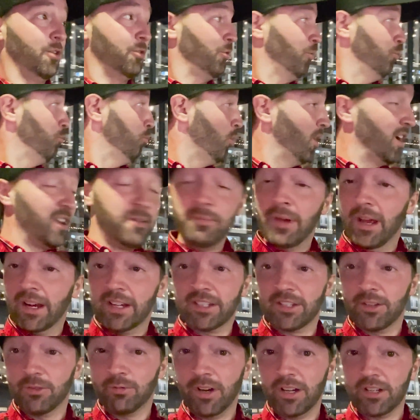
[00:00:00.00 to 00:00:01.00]
The one
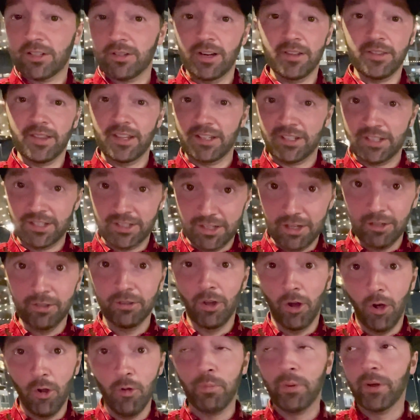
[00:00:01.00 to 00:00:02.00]
Mexican restaurant that's
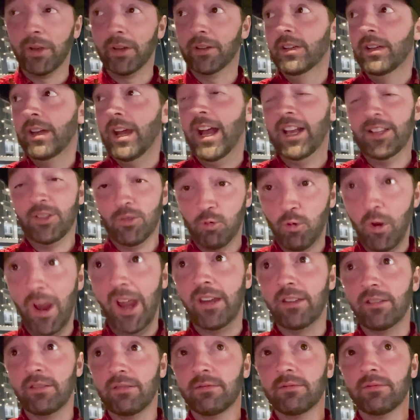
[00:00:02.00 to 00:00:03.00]
still open has a wait.